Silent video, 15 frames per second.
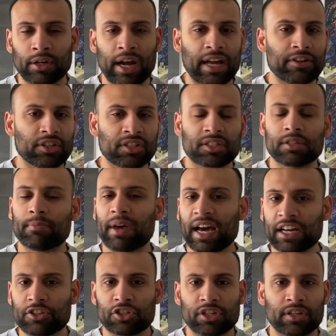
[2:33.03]
And just
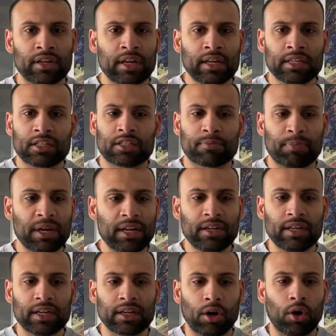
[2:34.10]
imagine
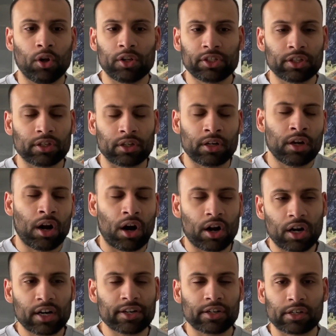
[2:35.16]
spending all your
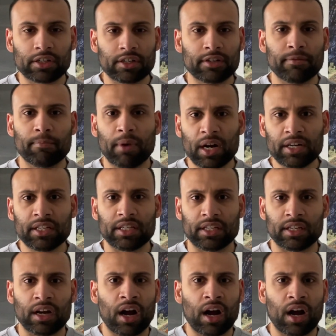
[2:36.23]
hard-earned money